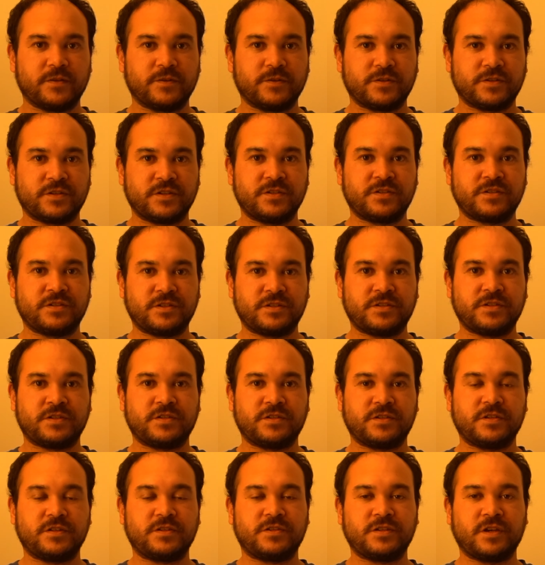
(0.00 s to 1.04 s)

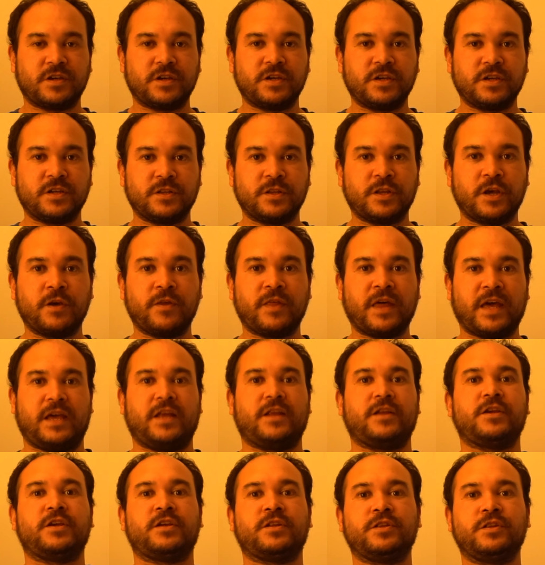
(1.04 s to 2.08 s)
just so you can know that
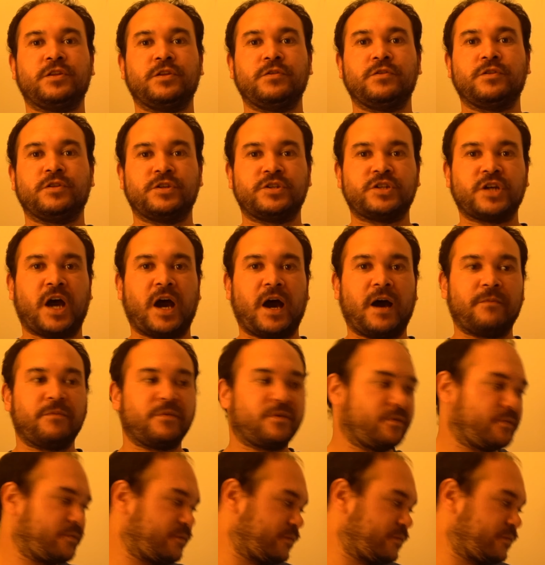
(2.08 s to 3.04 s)
you can do your job.